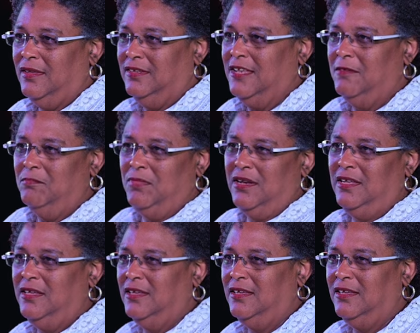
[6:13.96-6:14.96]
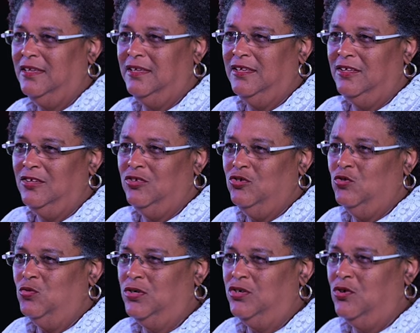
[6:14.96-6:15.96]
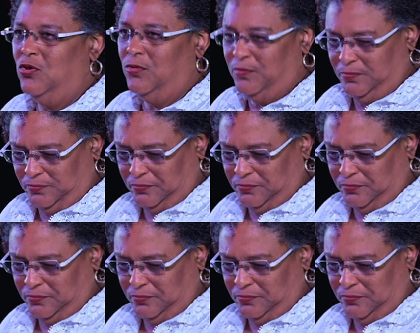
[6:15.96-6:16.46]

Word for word: Dame Billy, you would know